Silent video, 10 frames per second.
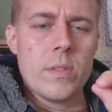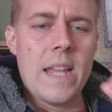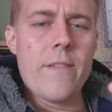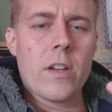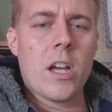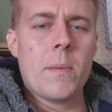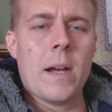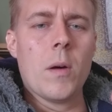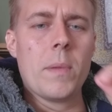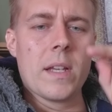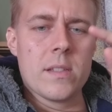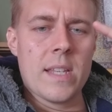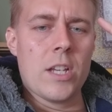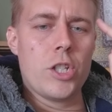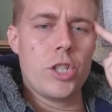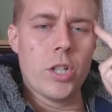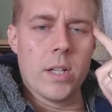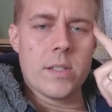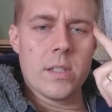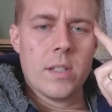never come out because they're
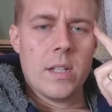shut